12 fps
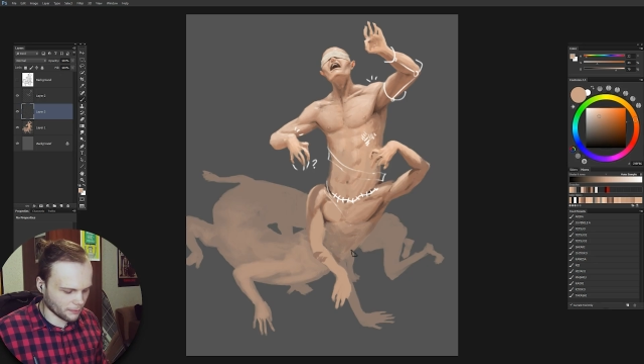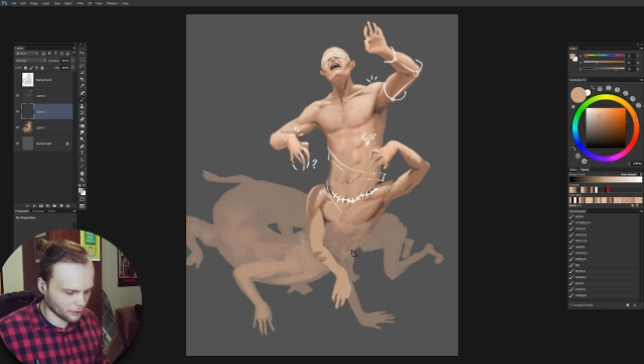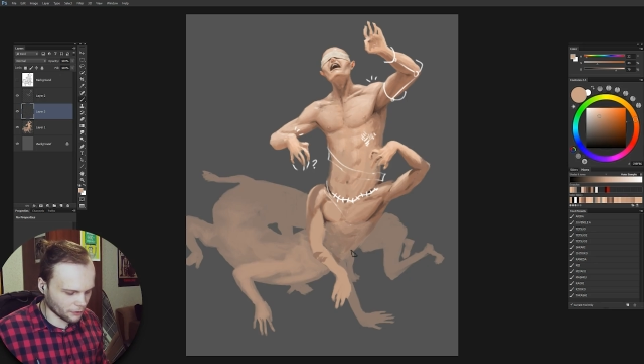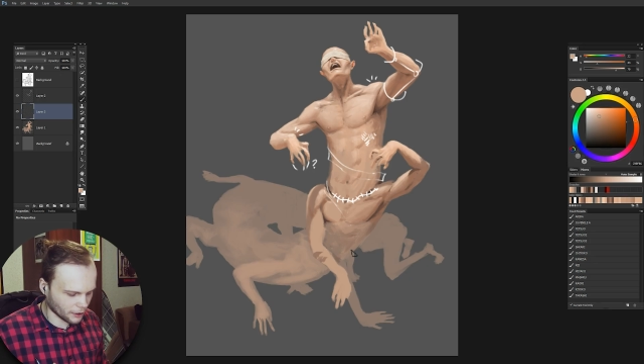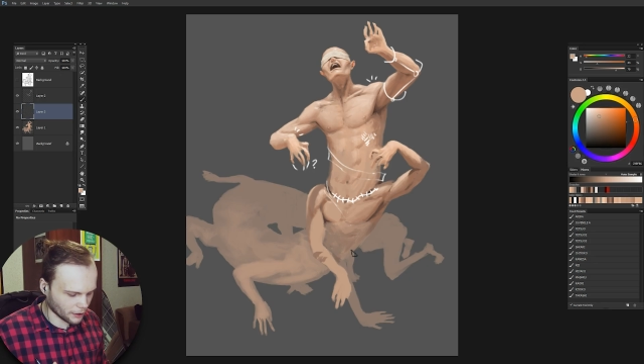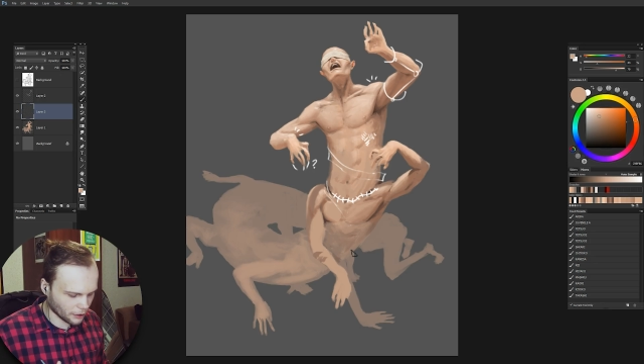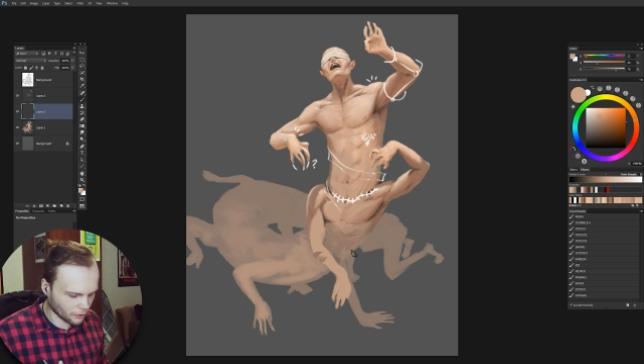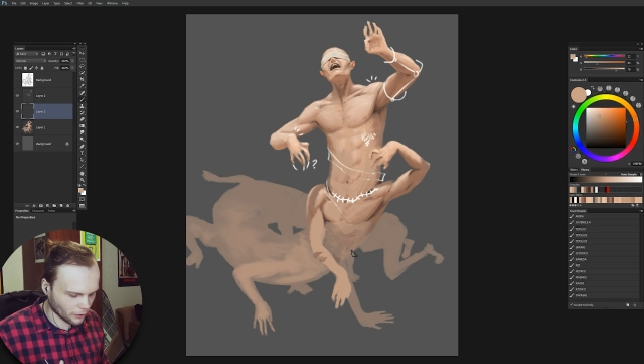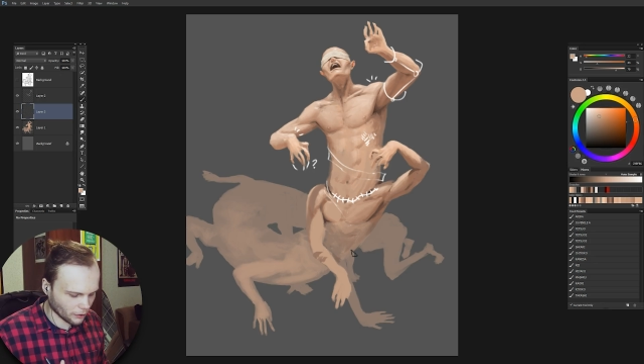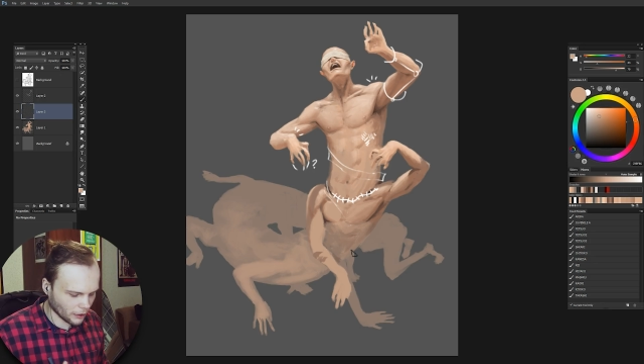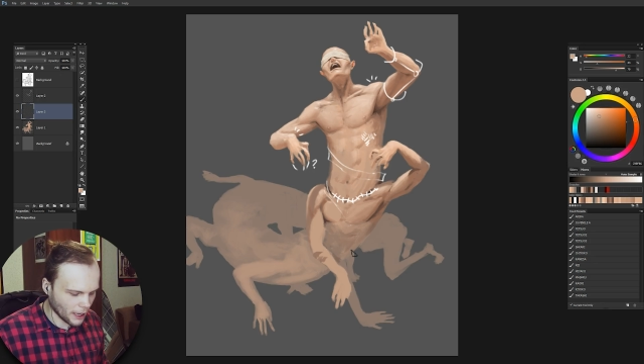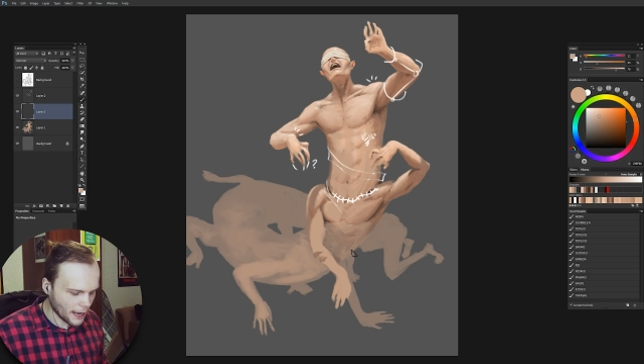be really
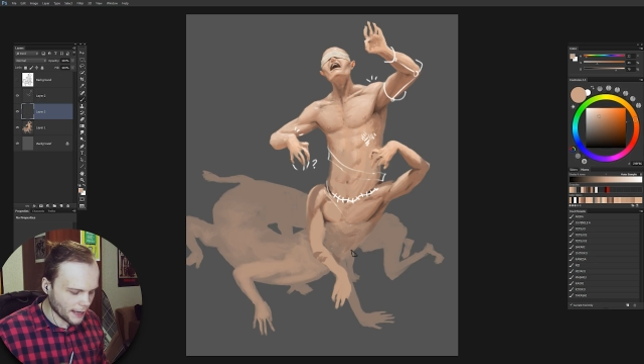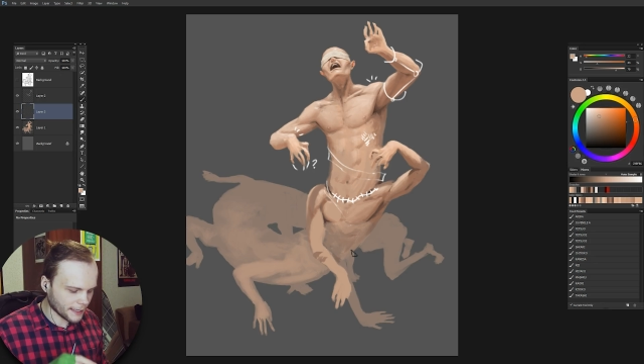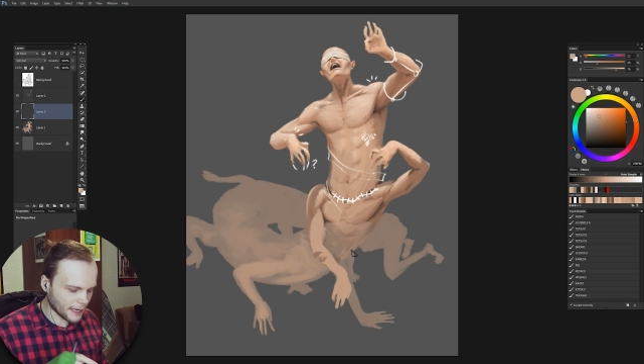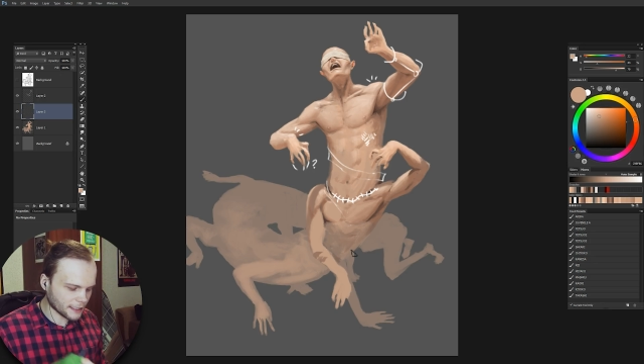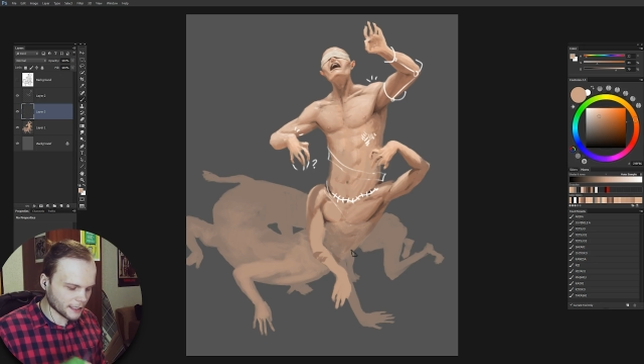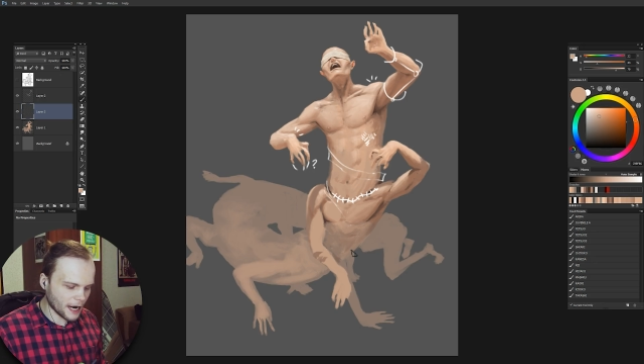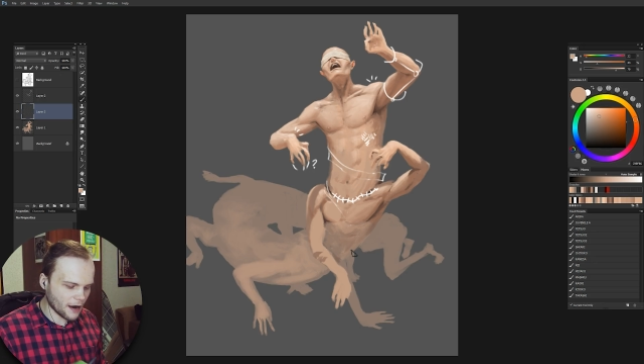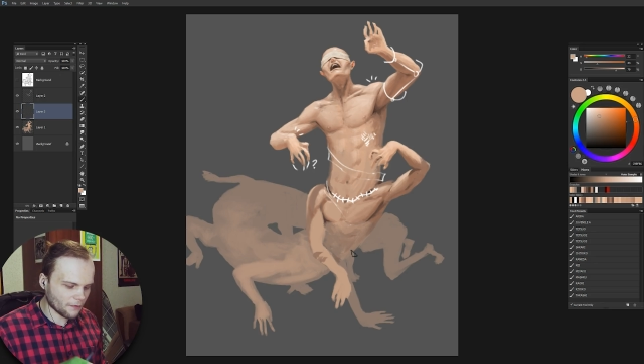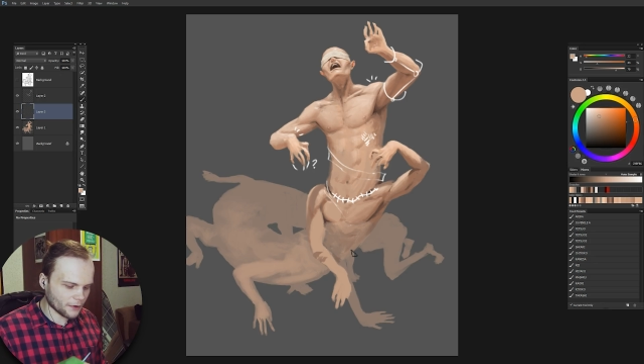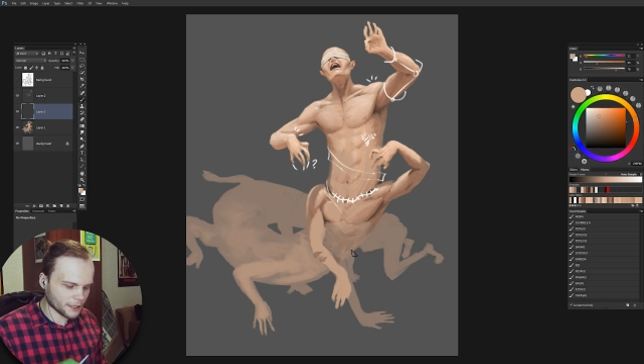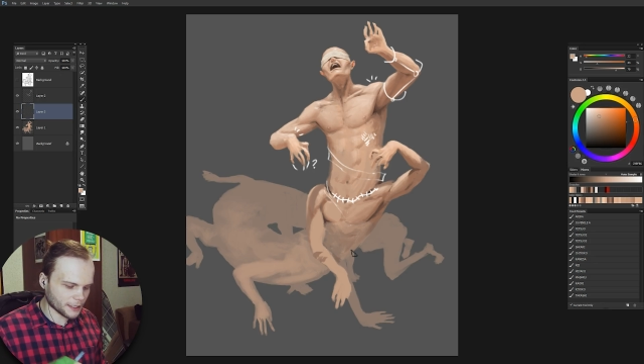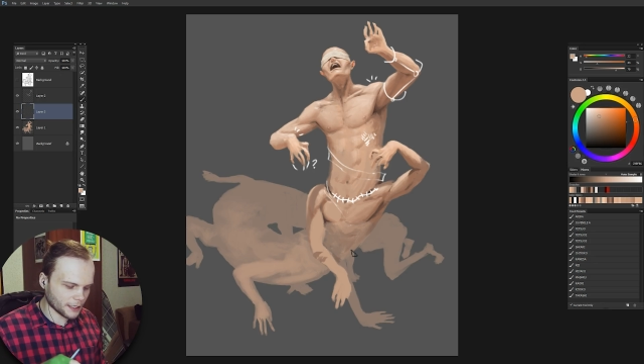cool. Not
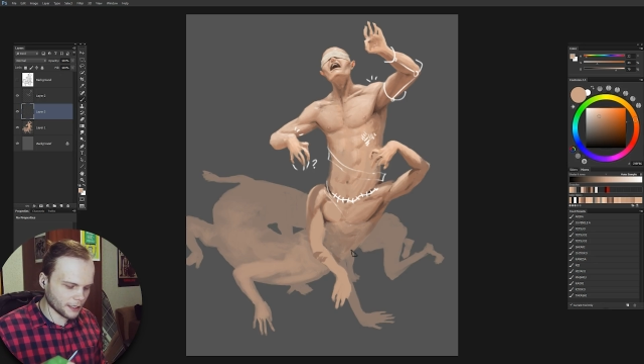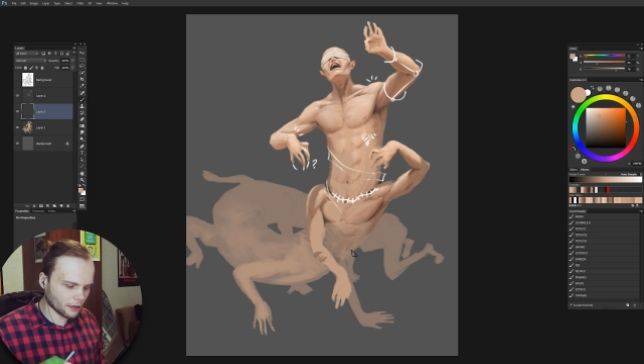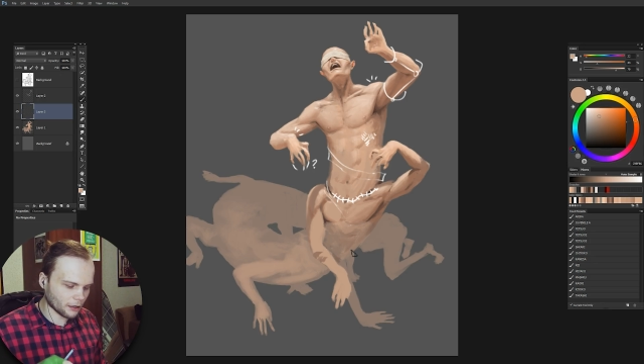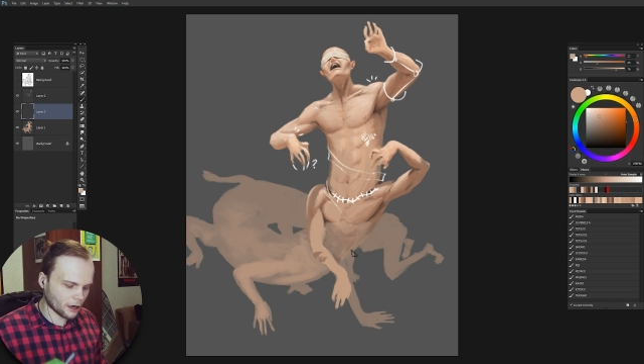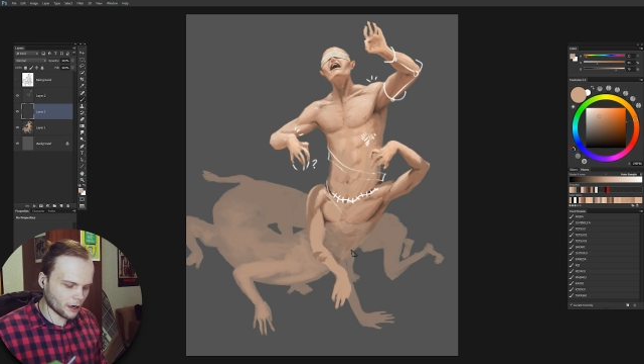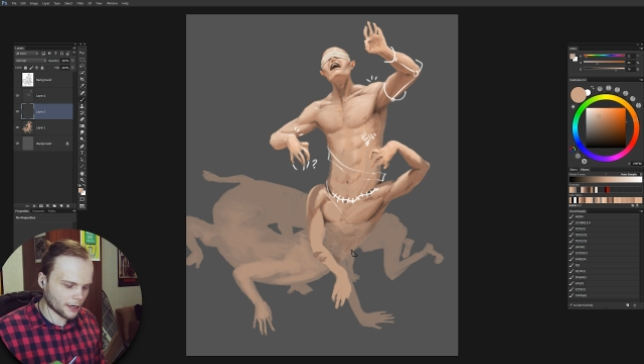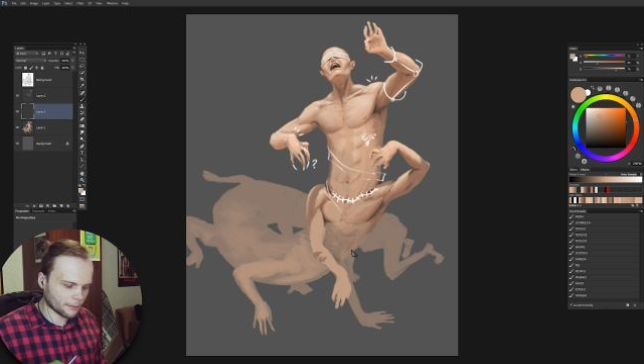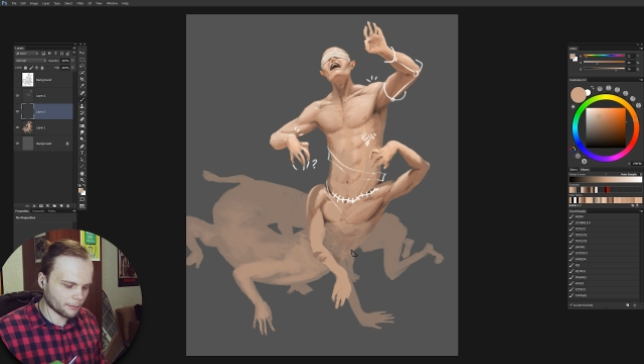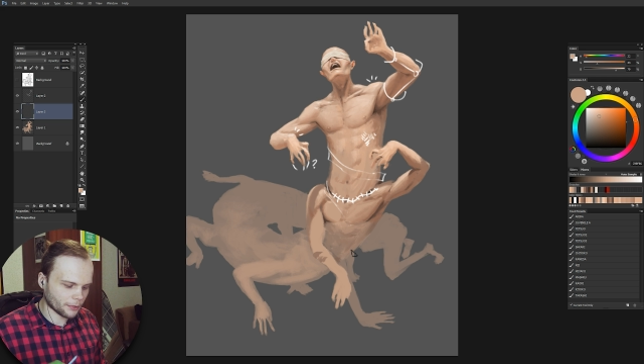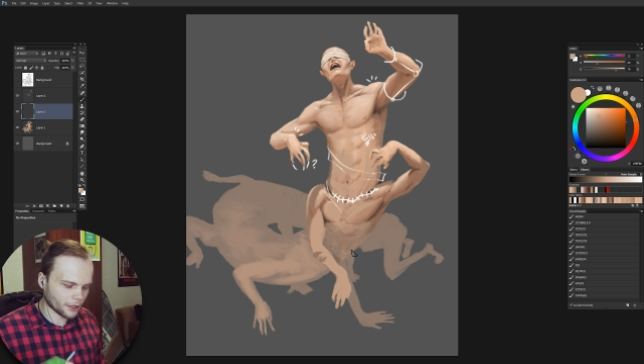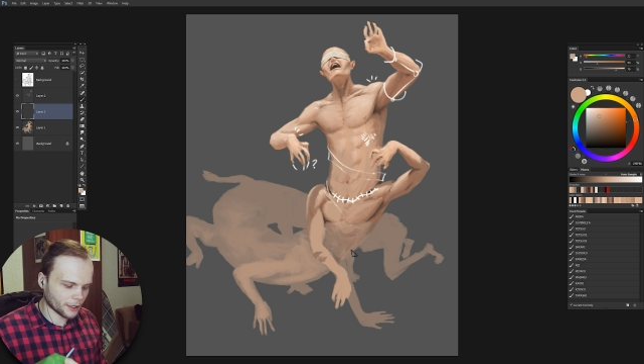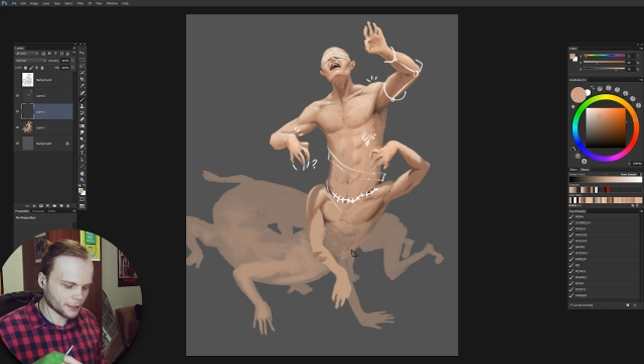every single
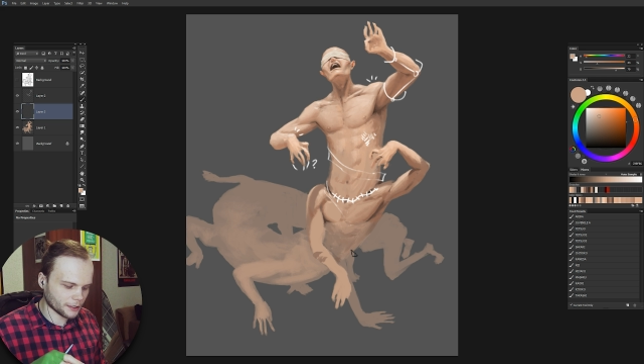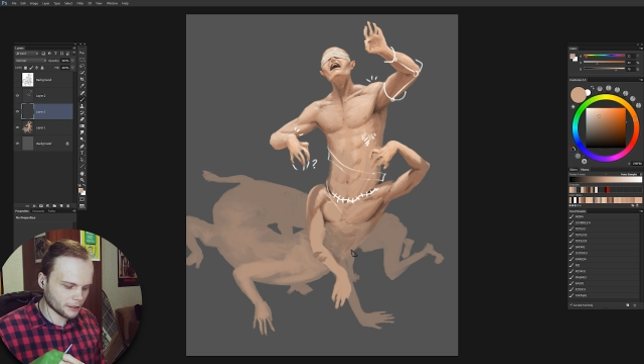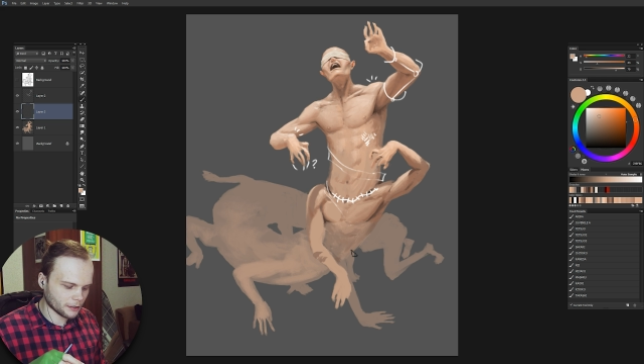arm, but